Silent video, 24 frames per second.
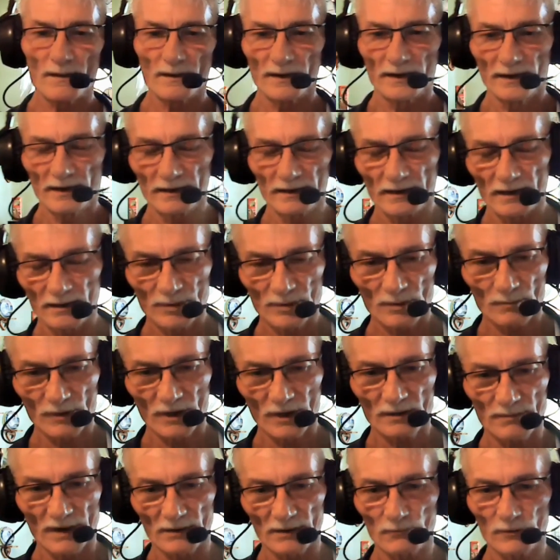And uh, but
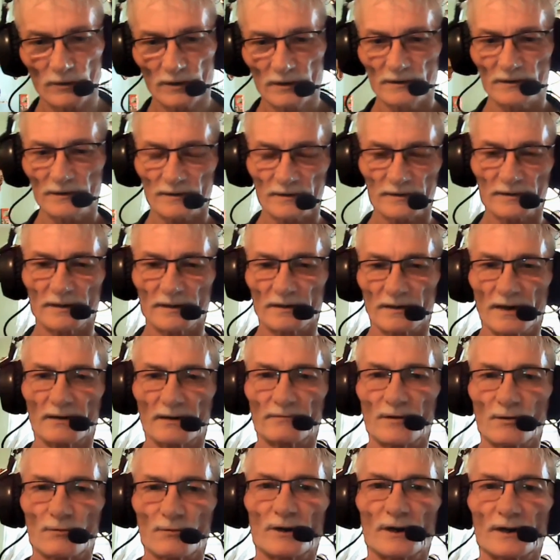mark my words, and
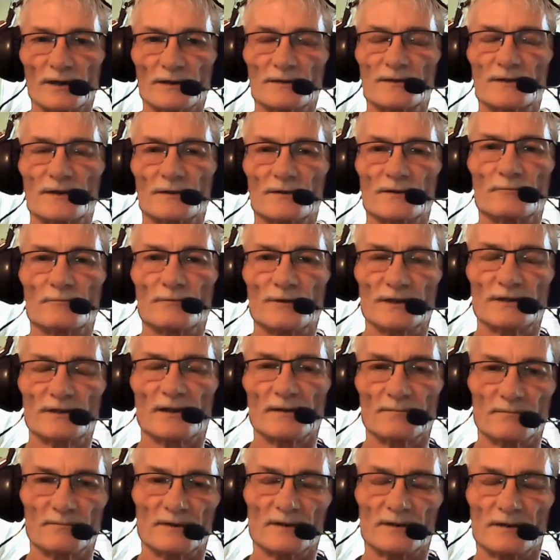everyone that gets into the
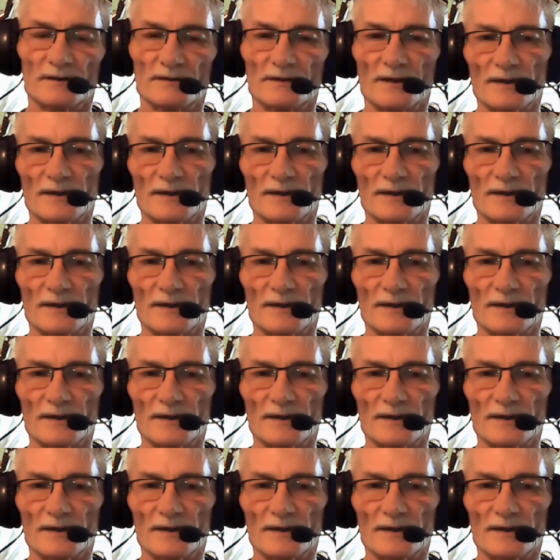Reclaim